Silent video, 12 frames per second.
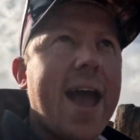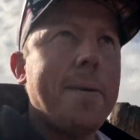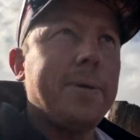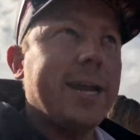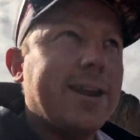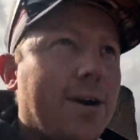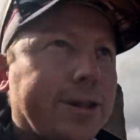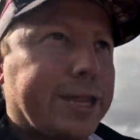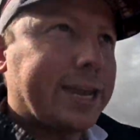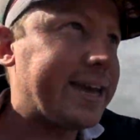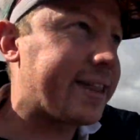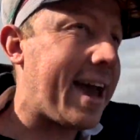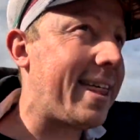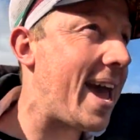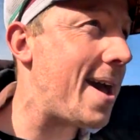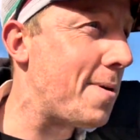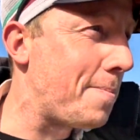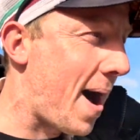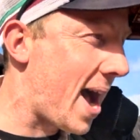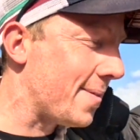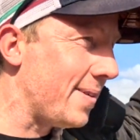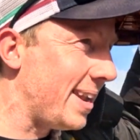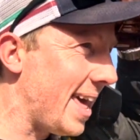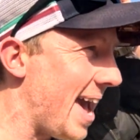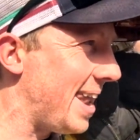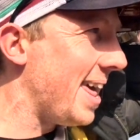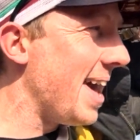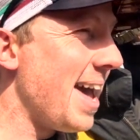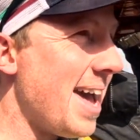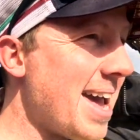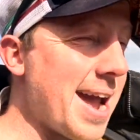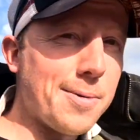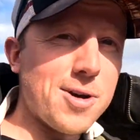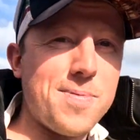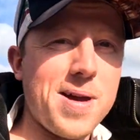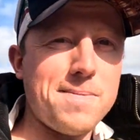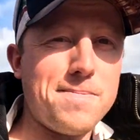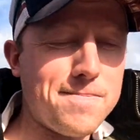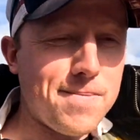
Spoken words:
how many knots it is out there, but bugging me dead. It would be